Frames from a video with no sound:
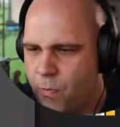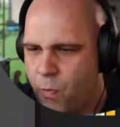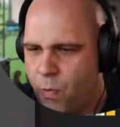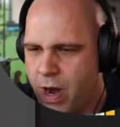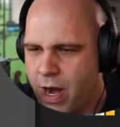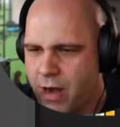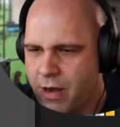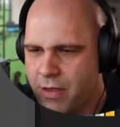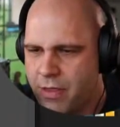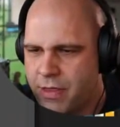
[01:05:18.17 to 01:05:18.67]

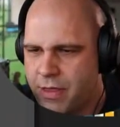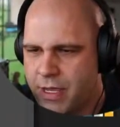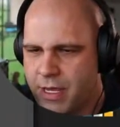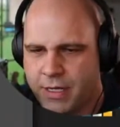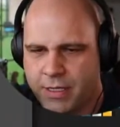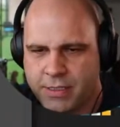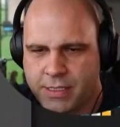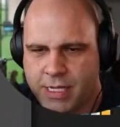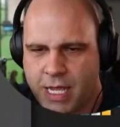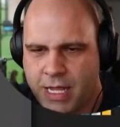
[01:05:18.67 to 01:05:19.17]
where
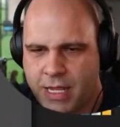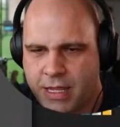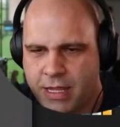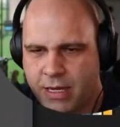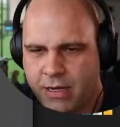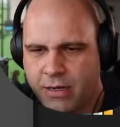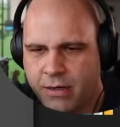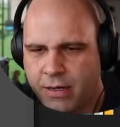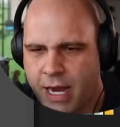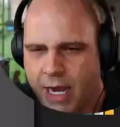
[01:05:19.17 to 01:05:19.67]
things I
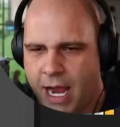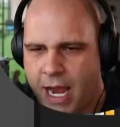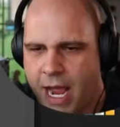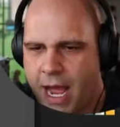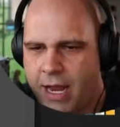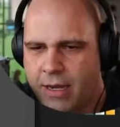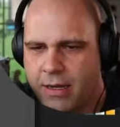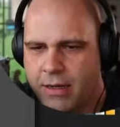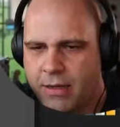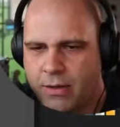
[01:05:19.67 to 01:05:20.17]
think are
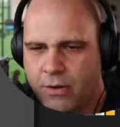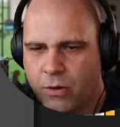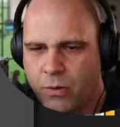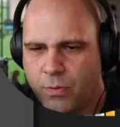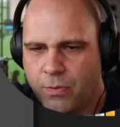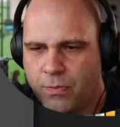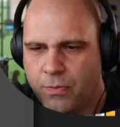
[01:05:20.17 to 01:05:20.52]
at. Nope.